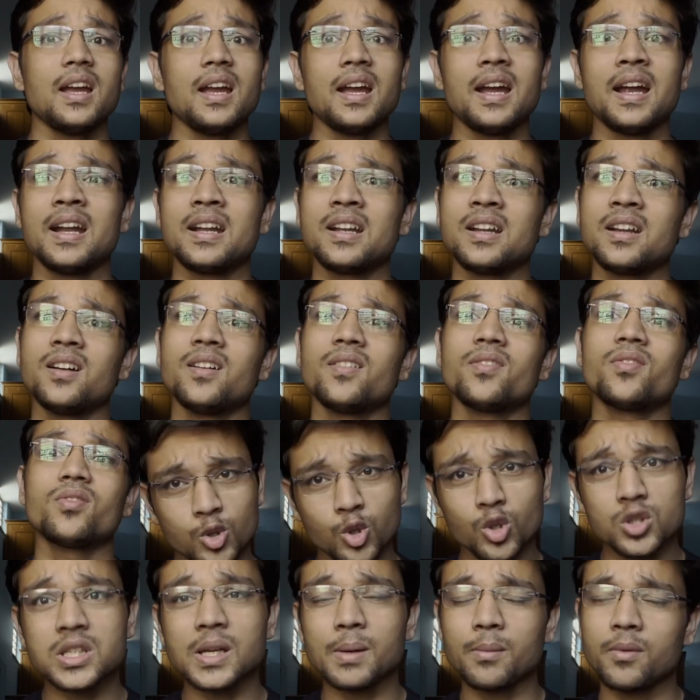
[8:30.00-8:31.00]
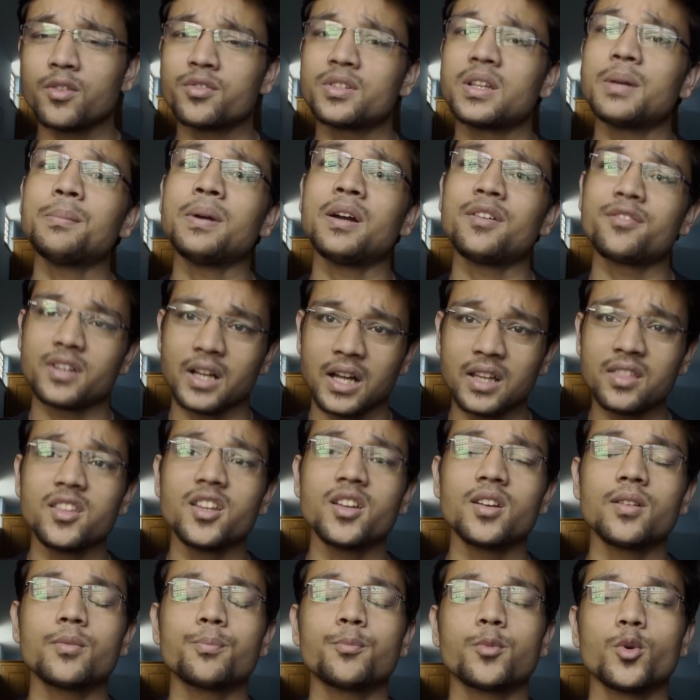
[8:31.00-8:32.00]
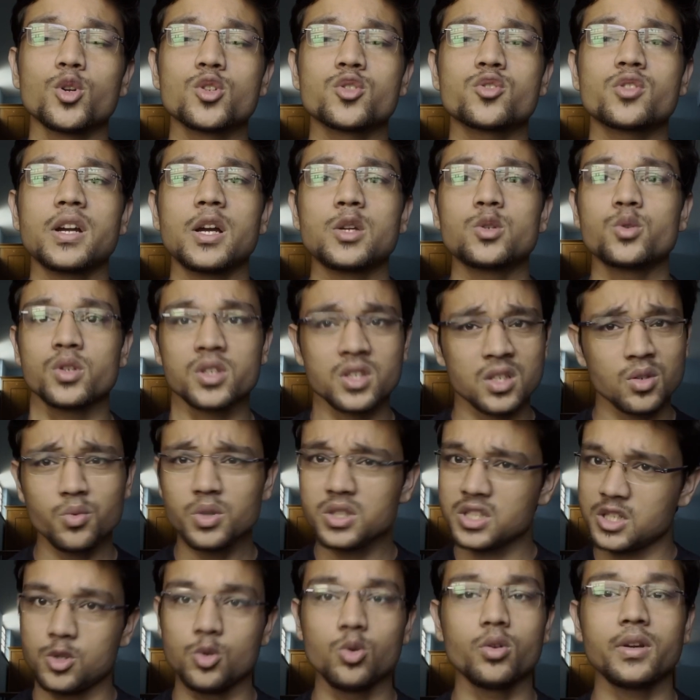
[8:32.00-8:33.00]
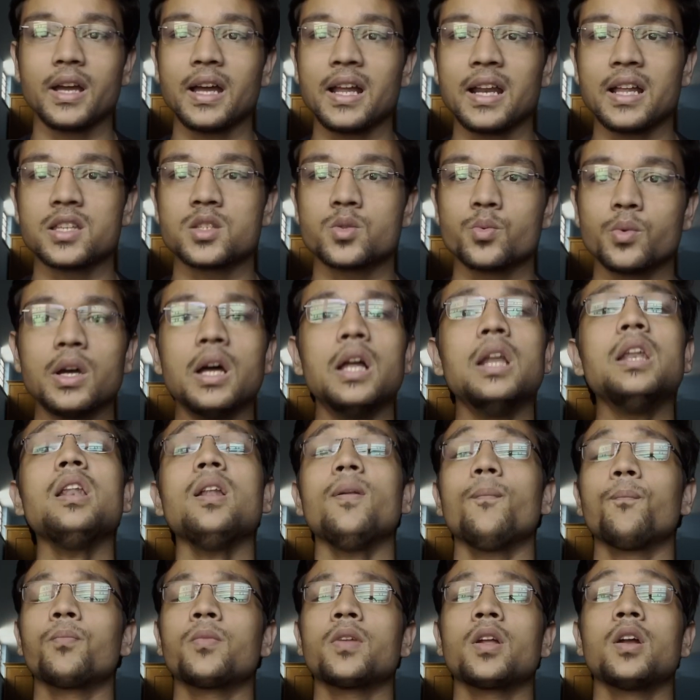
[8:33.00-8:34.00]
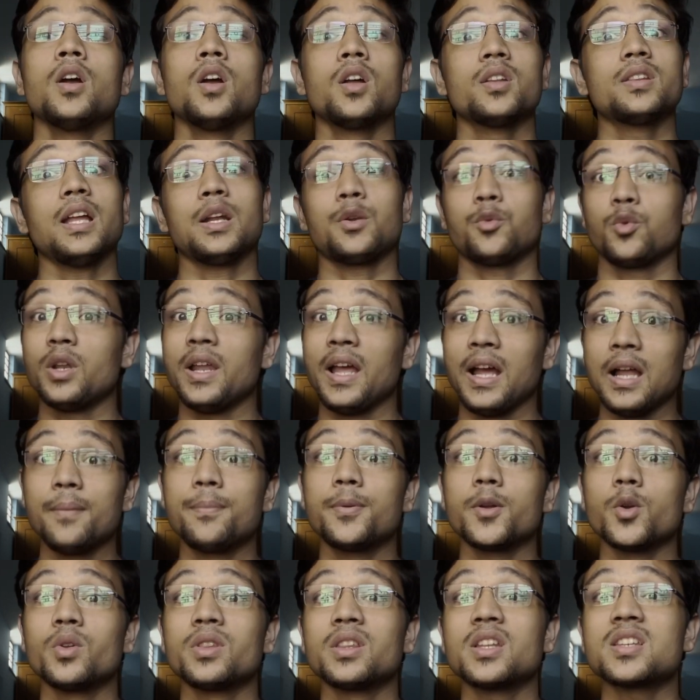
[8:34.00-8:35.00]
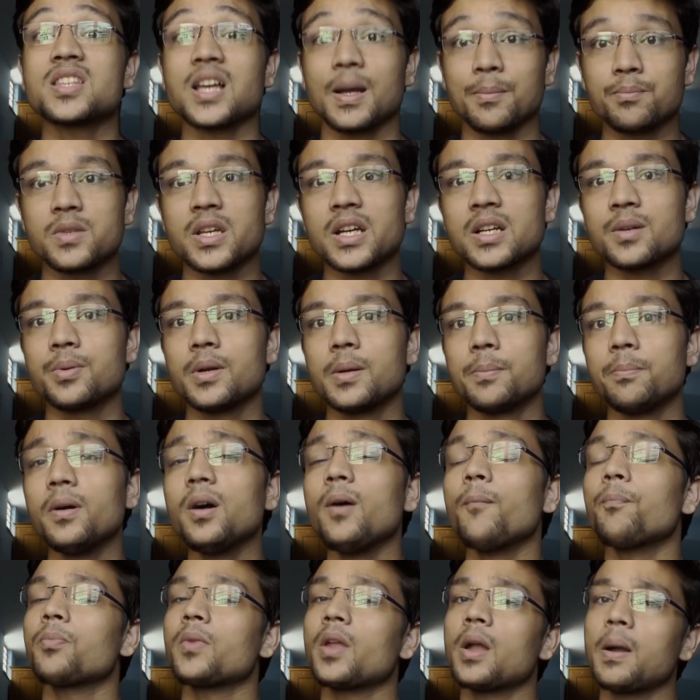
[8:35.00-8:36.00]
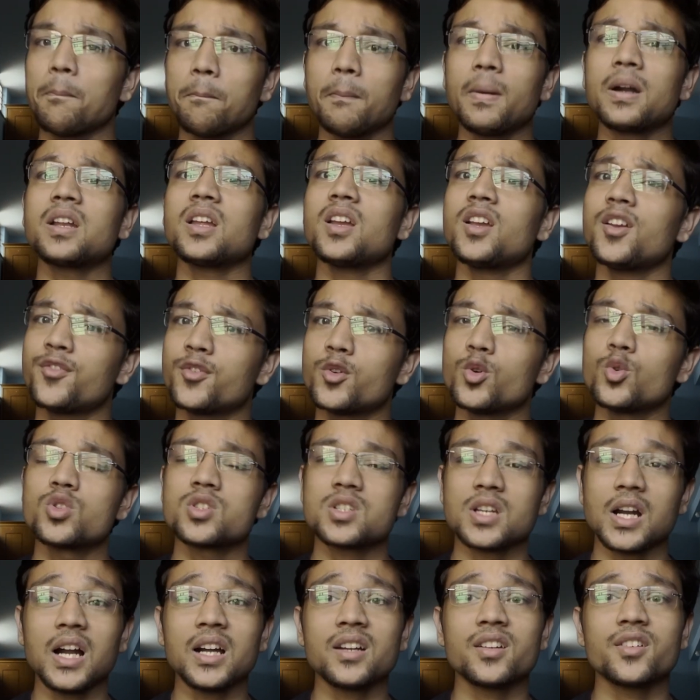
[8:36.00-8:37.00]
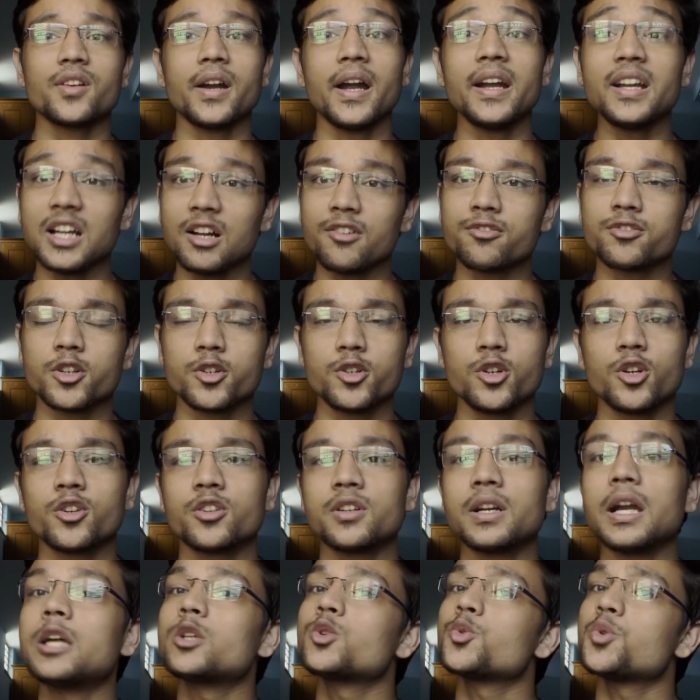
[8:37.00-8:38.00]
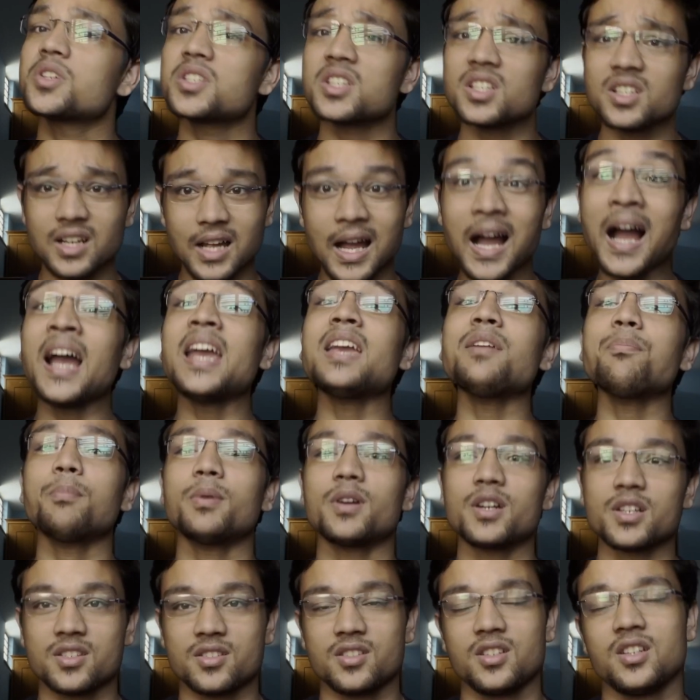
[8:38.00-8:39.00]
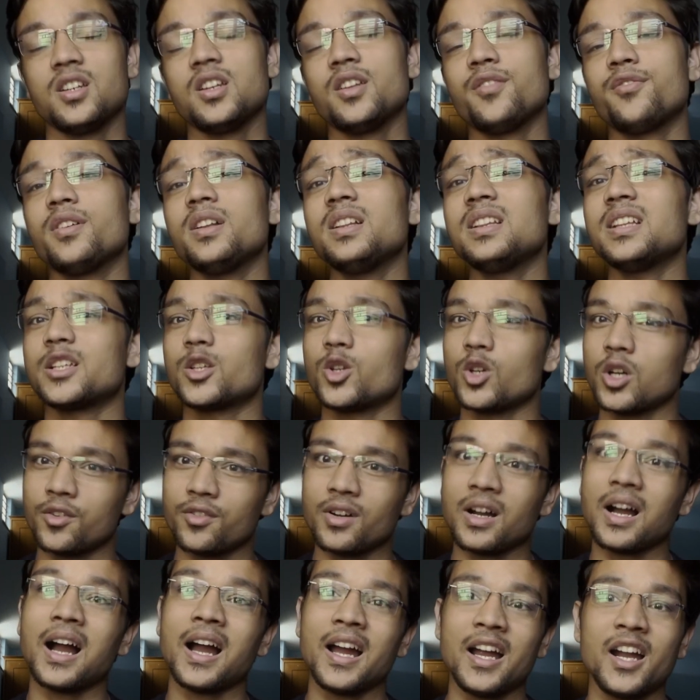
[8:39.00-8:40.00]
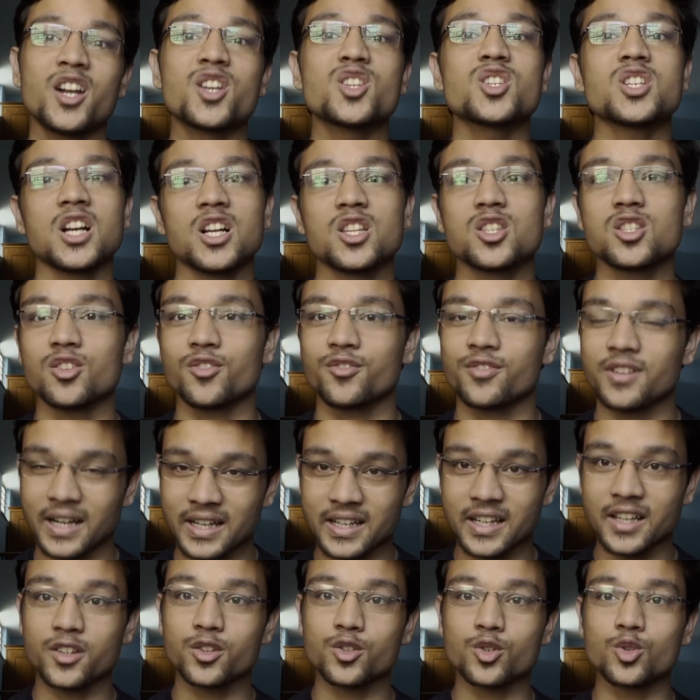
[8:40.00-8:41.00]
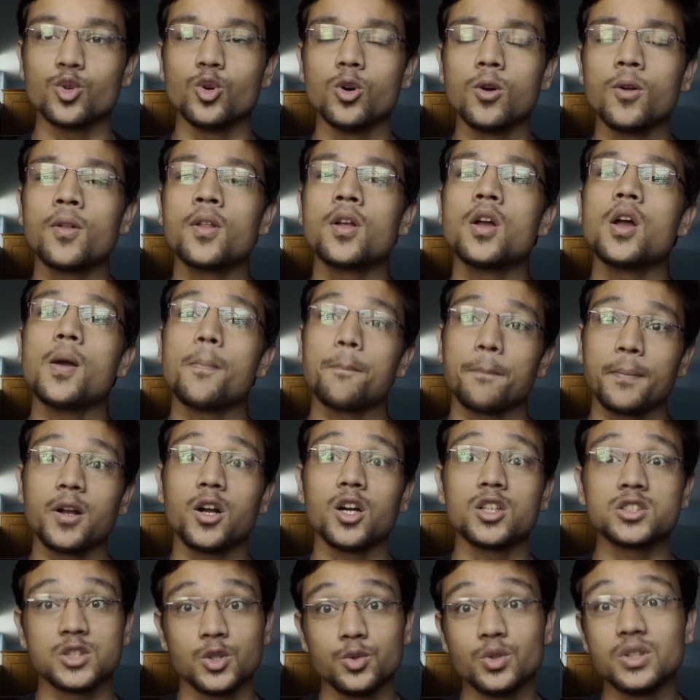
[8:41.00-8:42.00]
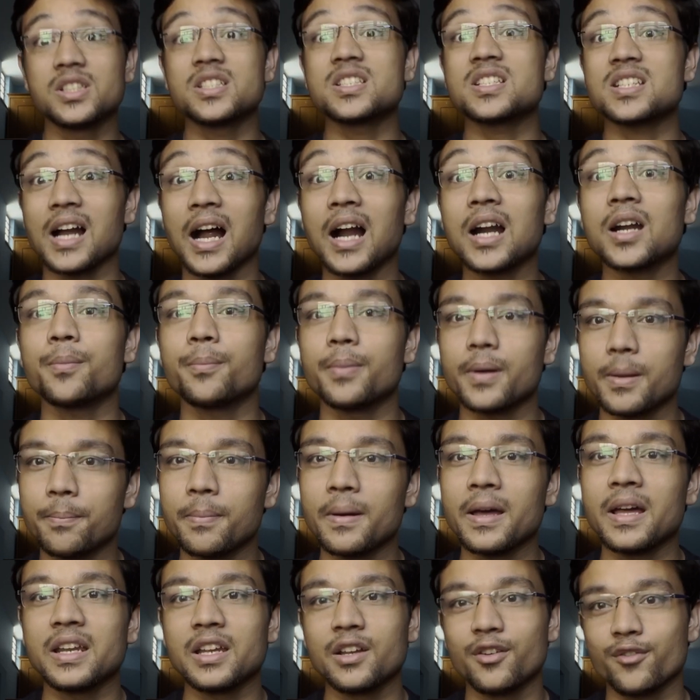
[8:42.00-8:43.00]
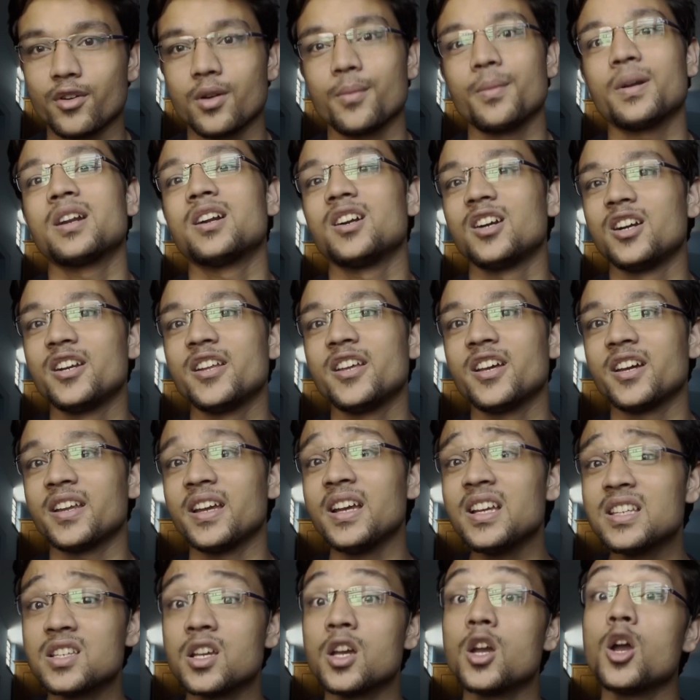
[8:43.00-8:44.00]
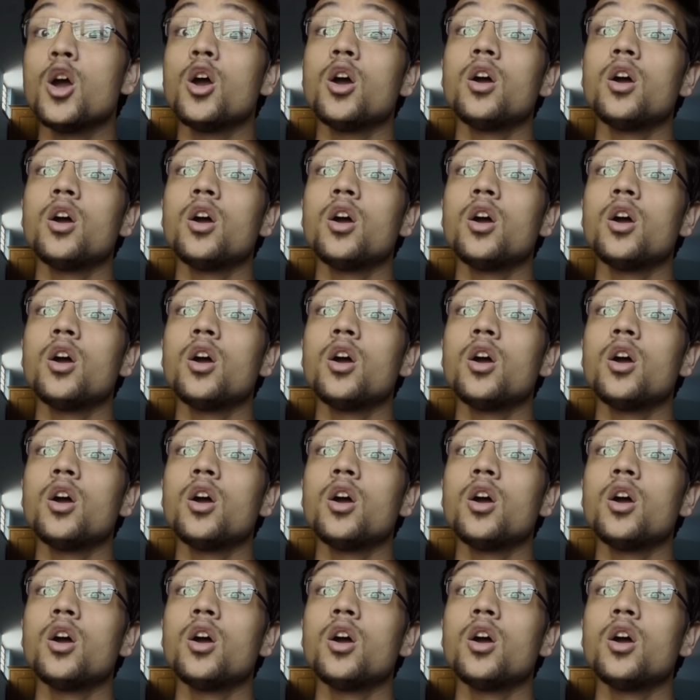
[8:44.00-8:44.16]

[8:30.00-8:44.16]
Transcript: and though some of them have done their post graduation, which you can as well, that will help you in the subject paper. But if you start right after your graduation, I personally feel that you have a higher chance of getting through because you will start preparing from an earlier age